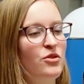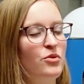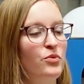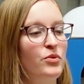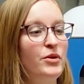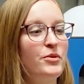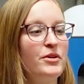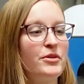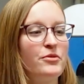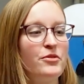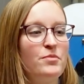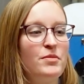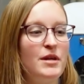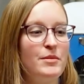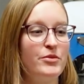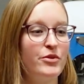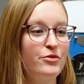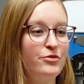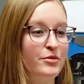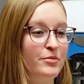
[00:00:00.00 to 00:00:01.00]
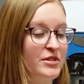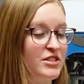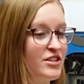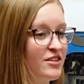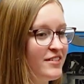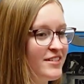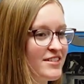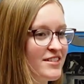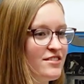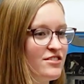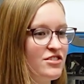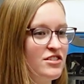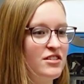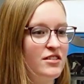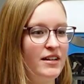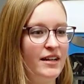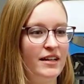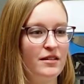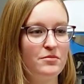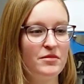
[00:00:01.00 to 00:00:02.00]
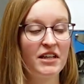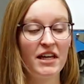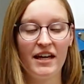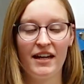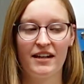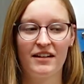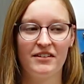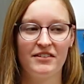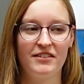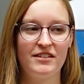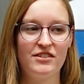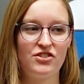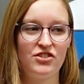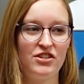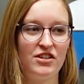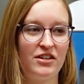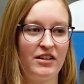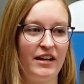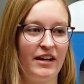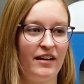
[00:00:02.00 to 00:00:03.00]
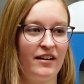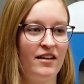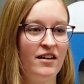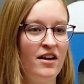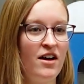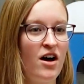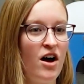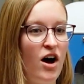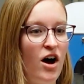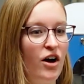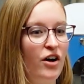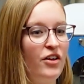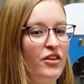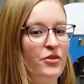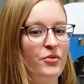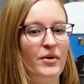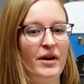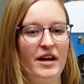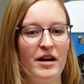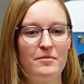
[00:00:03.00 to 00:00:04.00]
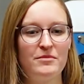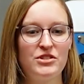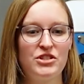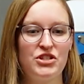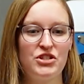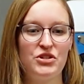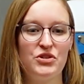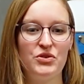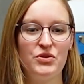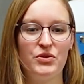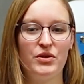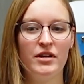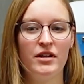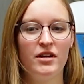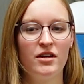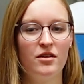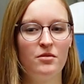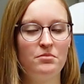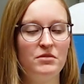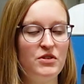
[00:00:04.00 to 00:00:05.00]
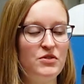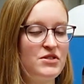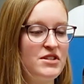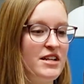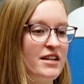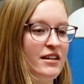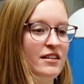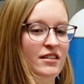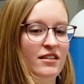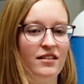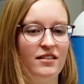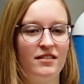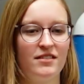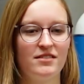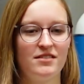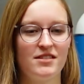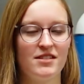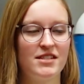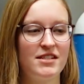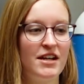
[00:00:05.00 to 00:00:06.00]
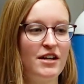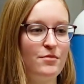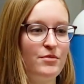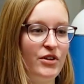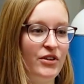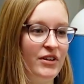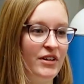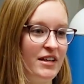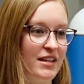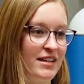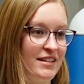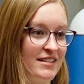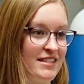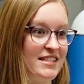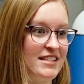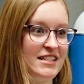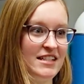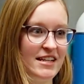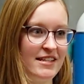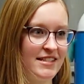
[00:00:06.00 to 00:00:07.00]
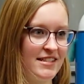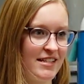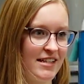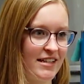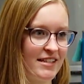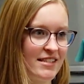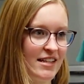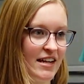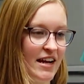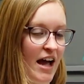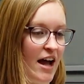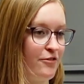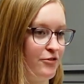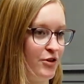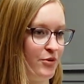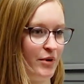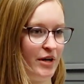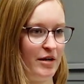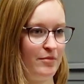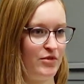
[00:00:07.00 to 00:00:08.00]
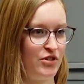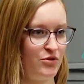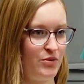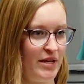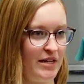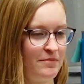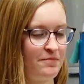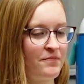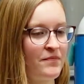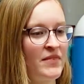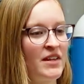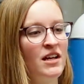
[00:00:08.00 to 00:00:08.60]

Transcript: We work with people from materials engineering, mechanical engineering, all the way up to music, sustainability, and statistics, and everywhere in between.